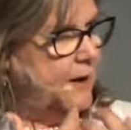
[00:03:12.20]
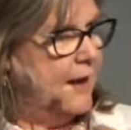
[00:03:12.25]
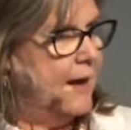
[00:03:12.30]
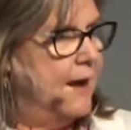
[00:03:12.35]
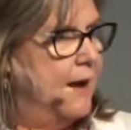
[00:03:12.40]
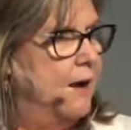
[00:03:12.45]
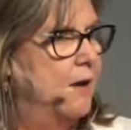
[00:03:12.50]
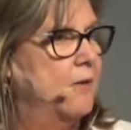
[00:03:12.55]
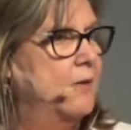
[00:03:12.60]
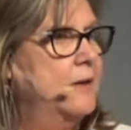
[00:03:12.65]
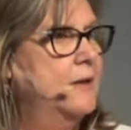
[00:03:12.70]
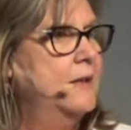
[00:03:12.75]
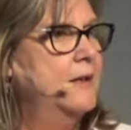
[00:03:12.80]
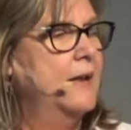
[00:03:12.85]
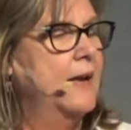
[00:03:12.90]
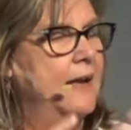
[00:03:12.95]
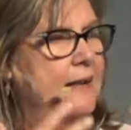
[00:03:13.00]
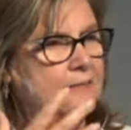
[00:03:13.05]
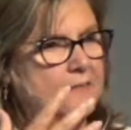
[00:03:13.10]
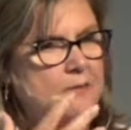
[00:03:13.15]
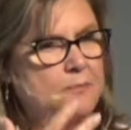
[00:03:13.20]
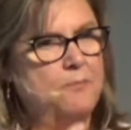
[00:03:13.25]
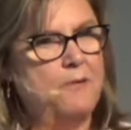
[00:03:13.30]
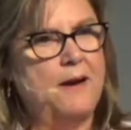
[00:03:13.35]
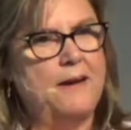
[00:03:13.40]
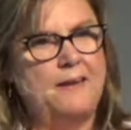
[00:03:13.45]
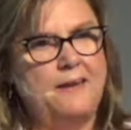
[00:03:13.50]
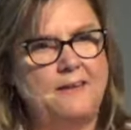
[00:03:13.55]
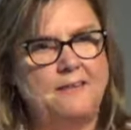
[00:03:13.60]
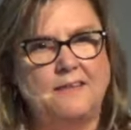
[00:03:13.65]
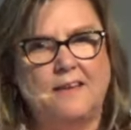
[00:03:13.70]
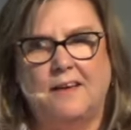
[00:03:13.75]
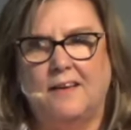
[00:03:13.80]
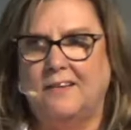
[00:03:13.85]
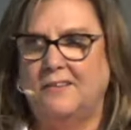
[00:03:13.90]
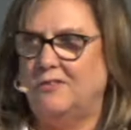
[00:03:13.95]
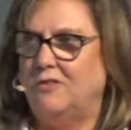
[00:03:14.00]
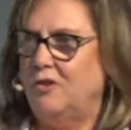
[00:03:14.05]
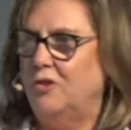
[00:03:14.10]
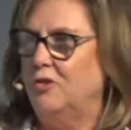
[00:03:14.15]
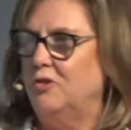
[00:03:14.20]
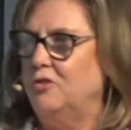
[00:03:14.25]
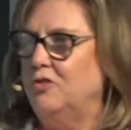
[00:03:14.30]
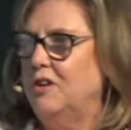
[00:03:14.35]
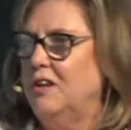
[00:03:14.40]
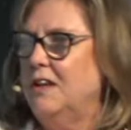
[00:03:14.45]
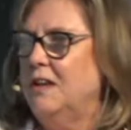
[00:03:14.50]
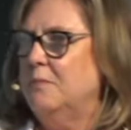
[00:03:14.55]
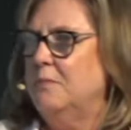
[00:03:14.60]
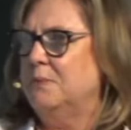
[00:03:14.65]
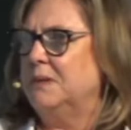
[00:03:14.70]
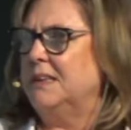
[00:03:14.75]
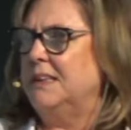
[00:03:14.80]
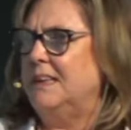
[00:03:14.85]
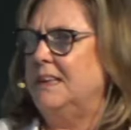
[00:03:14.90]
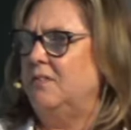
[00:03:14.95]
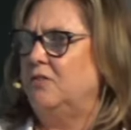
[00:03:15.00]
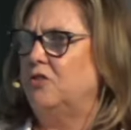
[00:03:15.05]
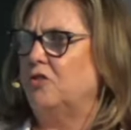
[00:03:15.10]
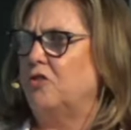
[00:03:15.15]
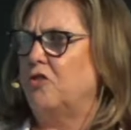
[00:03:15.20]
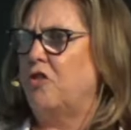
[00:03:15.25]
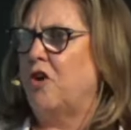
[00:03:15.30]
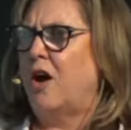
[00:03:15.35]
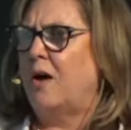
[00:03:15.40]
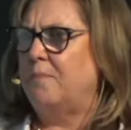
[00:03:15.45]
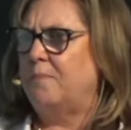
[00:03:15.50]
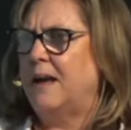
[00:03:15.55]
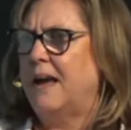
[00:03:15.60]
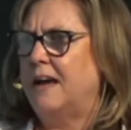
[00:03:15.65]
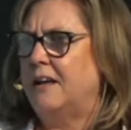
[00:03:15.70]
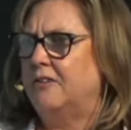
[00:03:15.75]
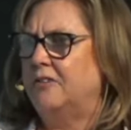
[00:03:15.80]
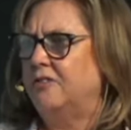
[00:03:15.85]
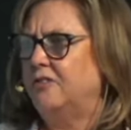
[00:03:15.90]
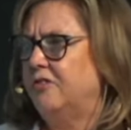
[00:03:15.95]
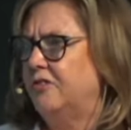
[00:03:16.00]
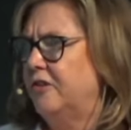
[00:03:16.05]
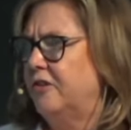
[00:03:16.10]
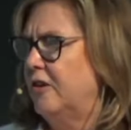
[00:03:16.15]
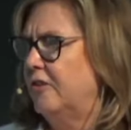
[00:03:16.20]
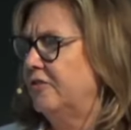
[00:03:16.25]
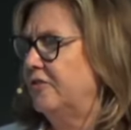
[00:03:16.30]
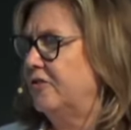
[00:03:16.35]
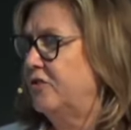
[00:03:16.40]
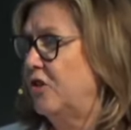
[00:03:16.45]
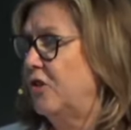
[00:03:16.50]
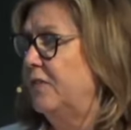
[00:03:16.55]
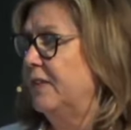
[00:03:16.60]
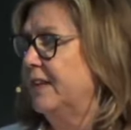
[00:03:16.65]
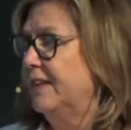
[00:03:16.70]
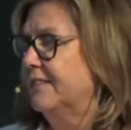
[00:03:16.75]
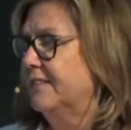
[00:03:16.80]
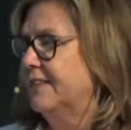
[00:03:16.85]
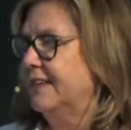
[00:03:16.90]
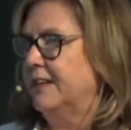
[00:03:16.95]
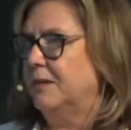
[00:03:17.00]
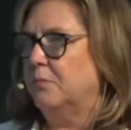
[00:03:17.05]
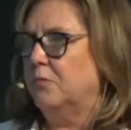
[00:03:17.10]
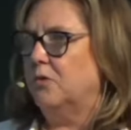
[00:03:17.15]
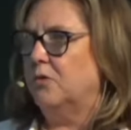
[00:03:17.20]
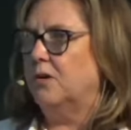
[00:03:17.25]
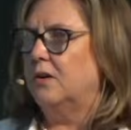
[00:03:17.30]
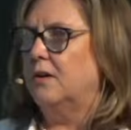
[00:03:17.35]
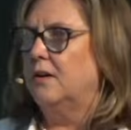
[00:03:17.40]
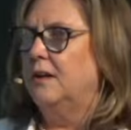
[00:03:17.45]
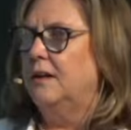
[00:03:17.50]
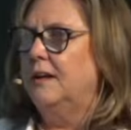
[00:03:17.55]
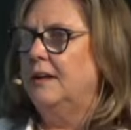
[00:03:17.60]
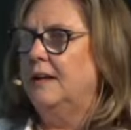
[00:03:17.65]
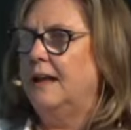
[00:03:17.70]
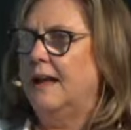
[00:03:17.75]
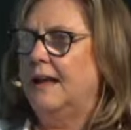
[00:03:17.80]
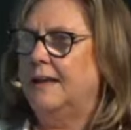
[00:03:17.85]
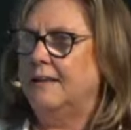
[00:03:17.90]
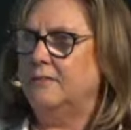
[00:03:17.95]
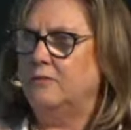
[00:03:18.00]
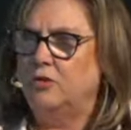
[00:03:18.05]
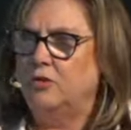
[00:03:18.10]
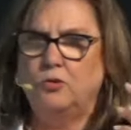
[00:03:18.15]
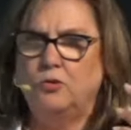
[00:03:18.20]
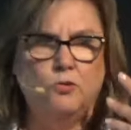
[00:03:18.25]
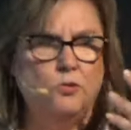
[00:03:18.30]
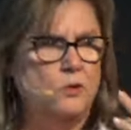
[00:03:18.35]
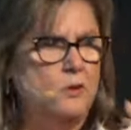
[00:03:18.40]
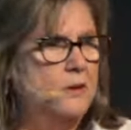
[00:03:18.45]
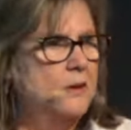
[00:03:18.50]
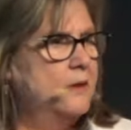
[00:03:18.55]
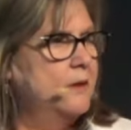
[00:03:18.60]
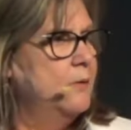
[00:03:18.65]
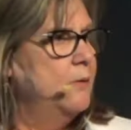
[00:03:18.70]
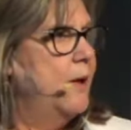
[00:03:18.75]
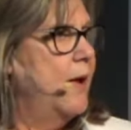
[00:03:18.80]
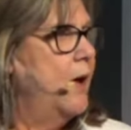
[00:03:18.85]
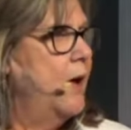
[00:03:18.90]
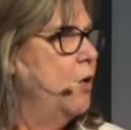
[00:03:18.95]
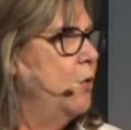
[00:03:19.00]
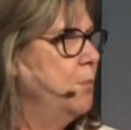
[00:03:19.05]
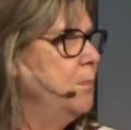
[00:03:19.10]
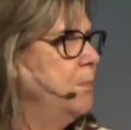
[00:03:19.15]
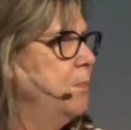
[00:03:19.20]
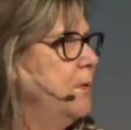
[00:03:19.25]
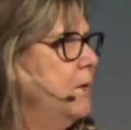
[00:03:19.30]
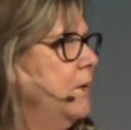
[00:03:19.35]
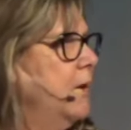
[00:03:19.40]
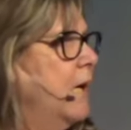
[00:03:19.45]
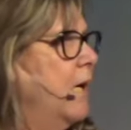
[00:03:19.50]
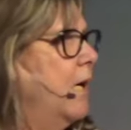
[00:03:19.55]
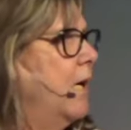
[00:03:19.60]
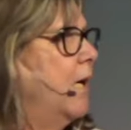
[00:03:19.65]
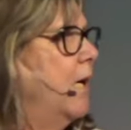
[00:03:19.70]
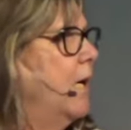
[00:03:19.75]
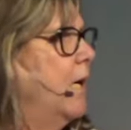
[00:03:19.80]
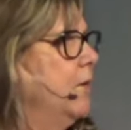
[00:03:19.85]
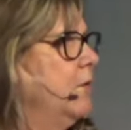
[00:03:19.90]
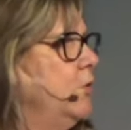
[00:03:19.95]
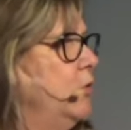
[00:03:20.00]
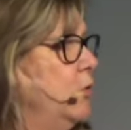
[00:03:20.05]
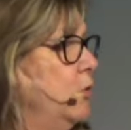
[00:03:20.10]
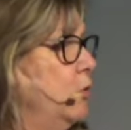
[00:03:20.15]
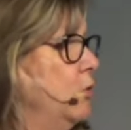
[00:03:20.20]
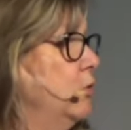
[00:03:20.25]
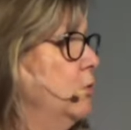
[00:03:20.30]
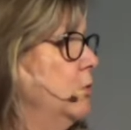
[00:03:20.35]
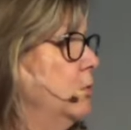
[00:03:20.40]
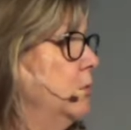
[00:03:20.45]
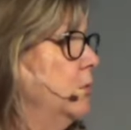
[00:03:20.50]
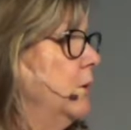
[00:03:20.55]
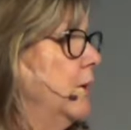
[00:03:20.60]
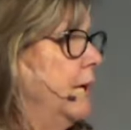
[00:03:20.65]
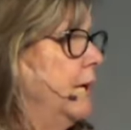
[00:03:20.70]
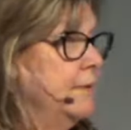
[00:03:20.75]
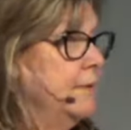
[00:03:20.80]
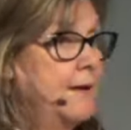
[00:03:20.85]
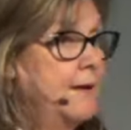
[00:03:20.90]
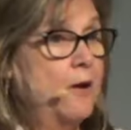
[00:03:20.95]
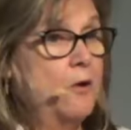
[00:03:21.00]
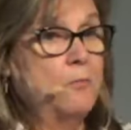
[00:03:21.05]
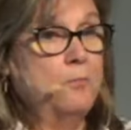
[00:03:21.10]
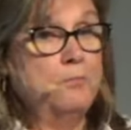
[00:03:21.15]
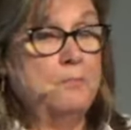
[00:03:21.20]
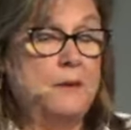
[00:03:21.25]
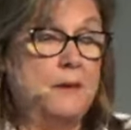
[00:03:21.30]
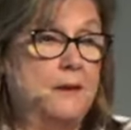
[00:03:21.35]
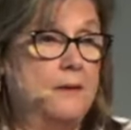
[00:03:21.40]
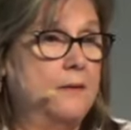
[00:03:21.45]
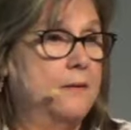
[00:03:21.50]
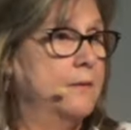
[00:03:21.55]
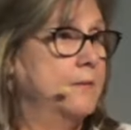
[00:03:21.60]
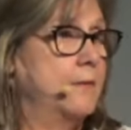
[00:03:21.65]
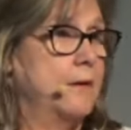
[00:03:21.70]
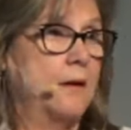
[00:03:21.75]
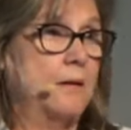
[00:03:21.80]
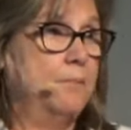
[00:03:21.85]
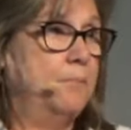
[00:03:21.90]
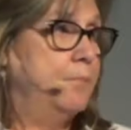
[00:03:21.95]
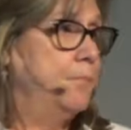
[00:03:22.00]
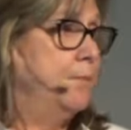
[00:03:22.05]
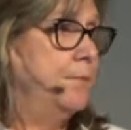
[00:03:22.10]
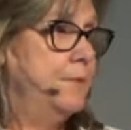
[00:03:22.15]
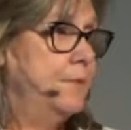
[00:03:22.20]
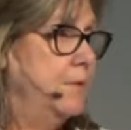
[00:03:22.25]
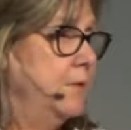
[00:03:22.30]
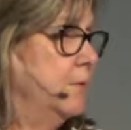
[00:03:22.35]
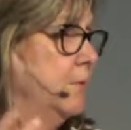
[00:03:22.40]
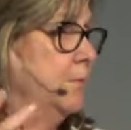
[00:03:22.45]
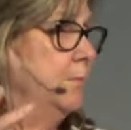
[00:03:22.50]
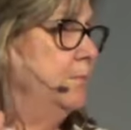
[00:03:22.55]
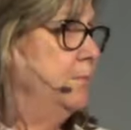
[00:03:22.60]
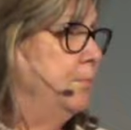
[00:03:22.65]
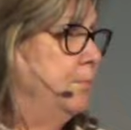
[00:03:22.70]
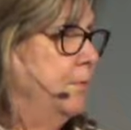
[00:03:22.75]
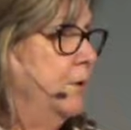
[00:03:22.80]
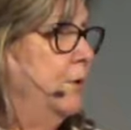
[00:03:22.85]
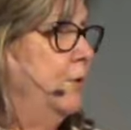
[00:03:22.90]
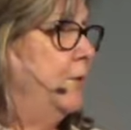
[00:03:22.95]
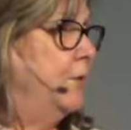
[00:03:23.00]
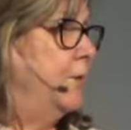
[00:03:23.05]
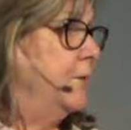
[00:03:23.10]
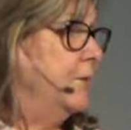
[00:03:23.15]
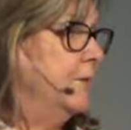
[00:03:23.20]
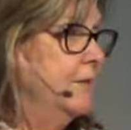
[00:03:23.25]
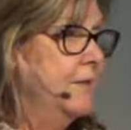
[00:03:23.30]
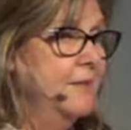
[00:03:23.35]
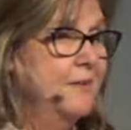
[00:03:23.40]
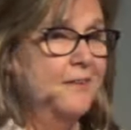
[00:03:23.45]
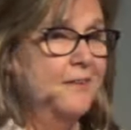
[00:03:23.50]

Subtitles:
now and to recognize those beliefs or thought patterns that aren't serving us anymore, and to help you and help me, because I'm still learning,